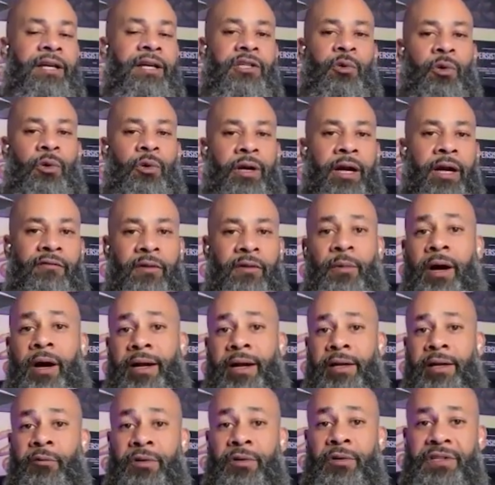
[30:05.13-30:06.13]
to where
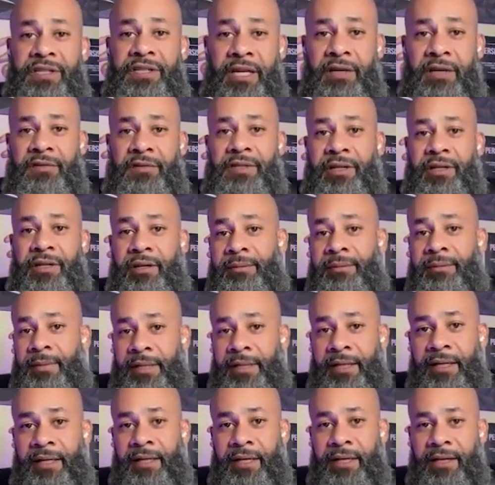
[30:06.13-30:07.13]
everybody receives their
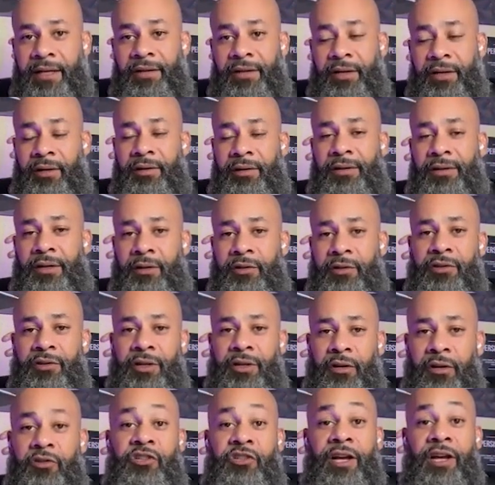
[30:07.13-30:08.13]

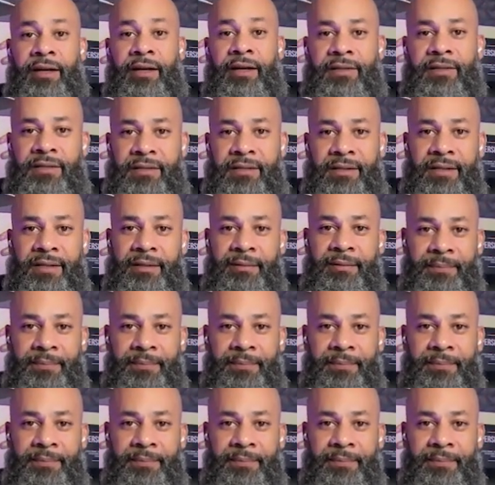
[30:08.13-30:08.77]
checks.